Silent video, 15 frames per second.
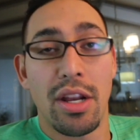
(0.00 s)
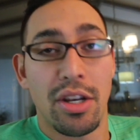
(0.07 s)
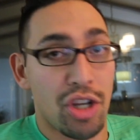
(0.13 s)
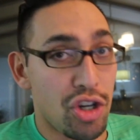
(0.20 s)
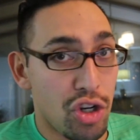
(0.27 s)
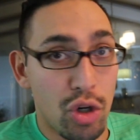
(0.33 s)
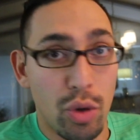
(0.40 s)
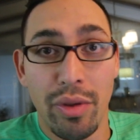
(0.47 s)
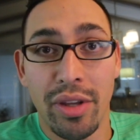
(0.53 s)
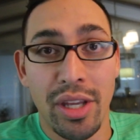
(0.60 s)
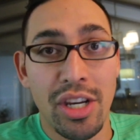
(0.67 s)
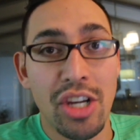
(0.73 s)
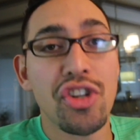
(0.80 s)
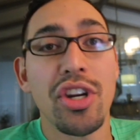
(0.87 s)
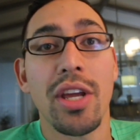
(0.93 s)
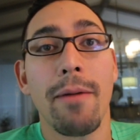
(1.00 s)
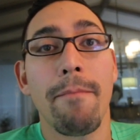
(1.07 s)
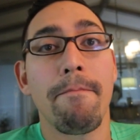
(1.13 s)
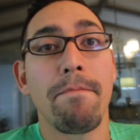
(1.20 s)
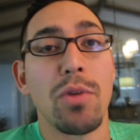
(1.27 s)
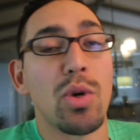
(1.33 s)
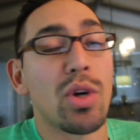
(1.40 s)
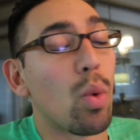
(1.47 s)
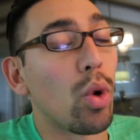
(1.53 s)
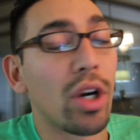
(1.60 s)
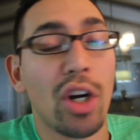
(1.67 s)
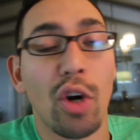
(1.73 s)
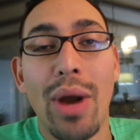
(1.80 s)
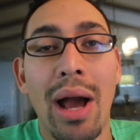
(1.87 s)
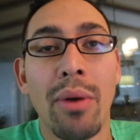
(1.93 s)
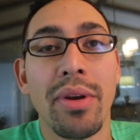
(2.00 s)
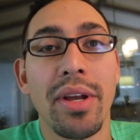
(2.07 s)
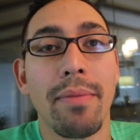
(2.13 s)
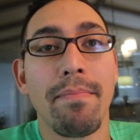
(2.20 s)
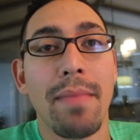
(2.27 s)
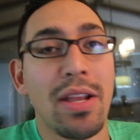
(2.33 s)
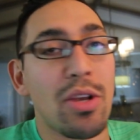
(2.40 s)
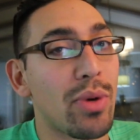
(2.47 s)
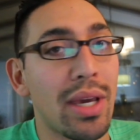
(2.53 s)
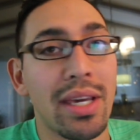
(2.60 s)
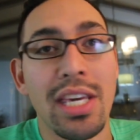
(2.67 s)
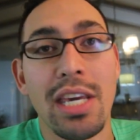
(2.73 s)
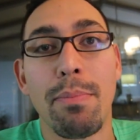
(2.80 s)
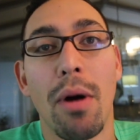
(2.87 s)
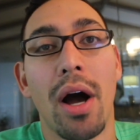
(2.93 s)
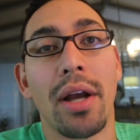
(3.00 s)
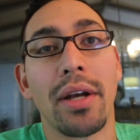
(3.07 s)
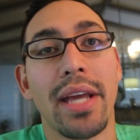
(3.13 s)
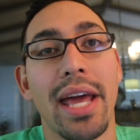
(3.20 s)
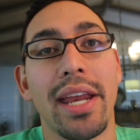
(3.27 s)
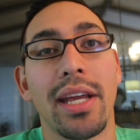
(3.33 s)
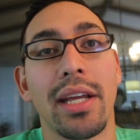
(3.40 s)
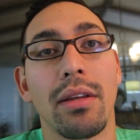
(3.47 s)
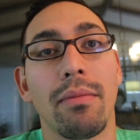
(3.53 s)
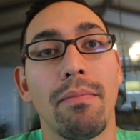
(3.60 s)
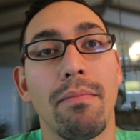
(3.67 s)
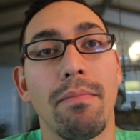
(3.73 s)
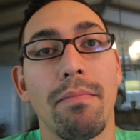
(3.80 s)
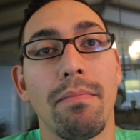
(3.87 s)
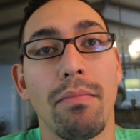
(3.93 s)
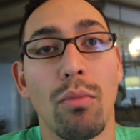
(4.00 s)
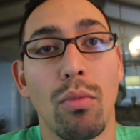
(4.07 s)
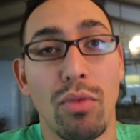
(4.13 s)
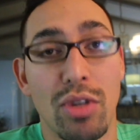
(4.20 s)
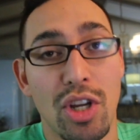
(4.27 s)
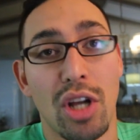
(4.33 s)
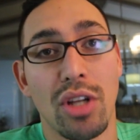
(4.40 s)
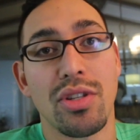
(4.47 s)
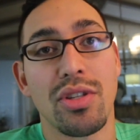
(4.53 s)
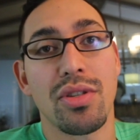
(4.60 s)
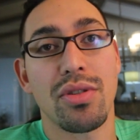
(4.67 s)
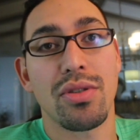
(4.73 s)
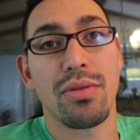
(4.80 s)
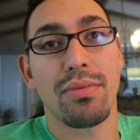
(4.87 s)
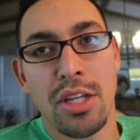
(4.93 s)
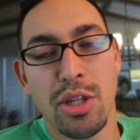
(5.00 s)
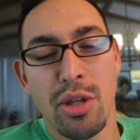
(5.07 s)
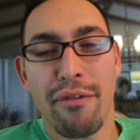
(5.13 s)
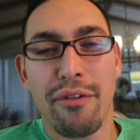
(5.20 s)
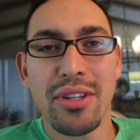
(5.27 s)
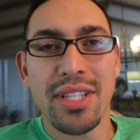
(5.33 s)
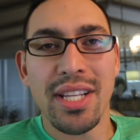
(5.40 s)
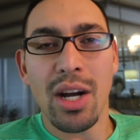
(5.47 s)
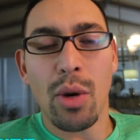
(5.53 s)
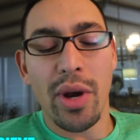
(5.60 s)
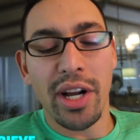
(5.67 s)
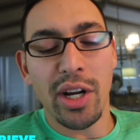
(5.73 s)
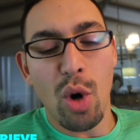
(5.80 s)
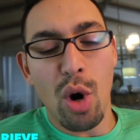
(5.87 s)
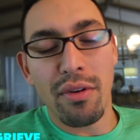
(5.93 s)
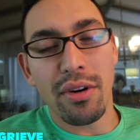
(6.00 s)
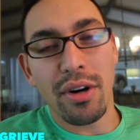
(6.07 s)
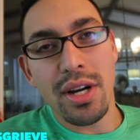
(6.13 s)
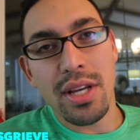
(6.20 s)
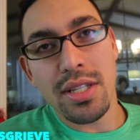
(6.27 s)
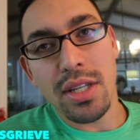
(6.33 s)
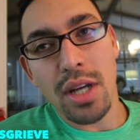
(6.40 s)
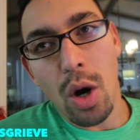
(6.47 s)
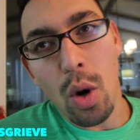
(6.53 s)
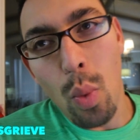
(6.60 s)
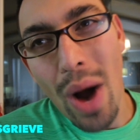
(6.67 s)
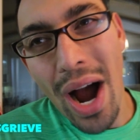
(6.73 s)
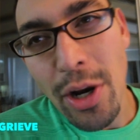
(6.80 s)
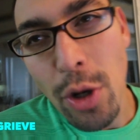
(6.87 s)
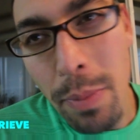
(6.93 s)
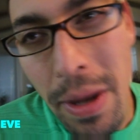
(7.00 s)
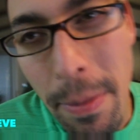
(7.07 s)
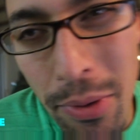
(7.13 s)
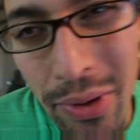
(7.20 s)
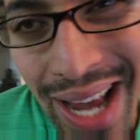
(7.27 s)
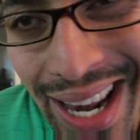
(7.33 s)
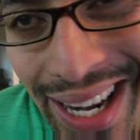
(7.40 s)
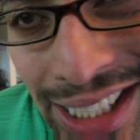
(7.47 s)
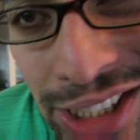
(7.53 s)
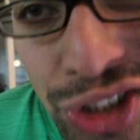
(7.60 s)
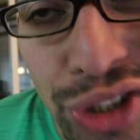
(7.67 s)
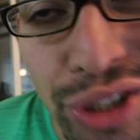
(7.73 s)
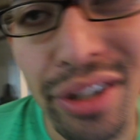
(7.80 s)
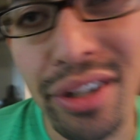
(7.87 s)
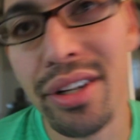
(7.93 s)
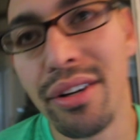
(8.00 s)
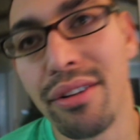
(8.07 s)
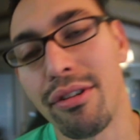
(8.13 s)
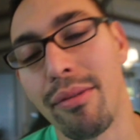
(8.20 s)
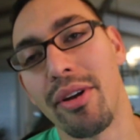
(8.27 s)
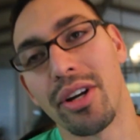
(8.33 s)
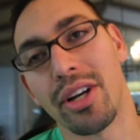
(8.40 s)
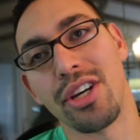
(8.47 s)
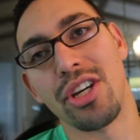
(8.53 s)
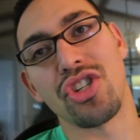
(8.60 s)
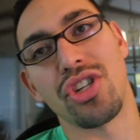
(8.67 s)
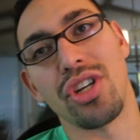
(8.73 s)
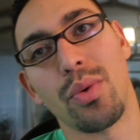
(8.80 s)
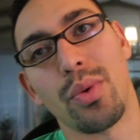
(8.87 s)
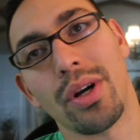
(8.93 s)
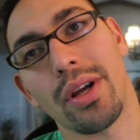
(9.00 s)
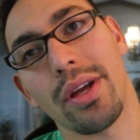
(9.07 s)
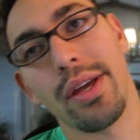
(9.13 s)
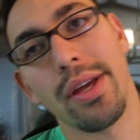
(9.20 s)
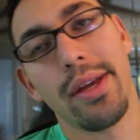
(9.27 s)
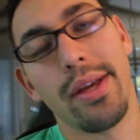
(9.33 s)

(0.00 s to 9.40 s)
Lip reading: to do with conditioning, you can work around it and you can keep on getting results. So the first thing I want to go over is, why do people get injured from their conditioning work?